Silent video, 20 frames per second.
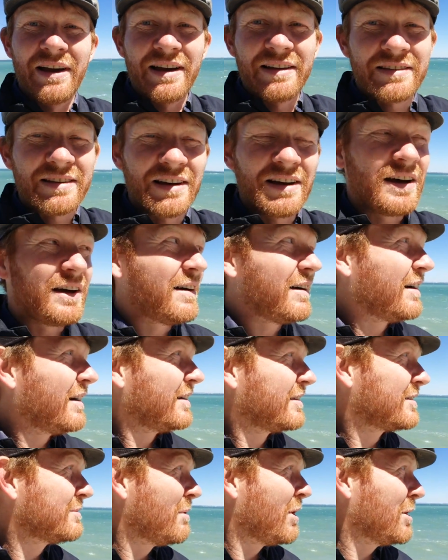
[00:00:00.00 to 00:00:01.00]
It's a
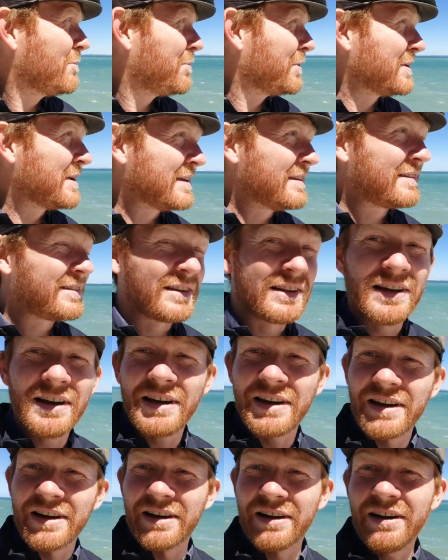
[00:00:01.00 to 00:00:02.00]
small
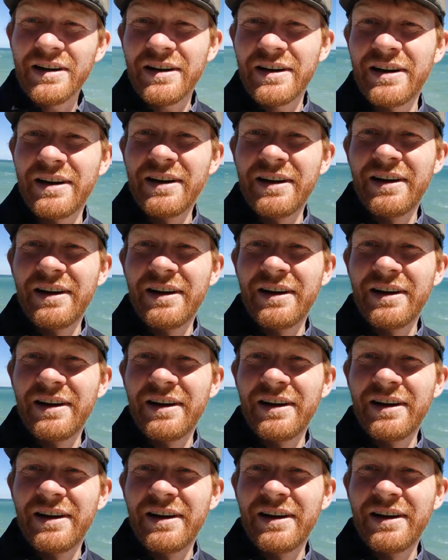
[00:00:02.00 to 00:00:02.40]
peninsula here,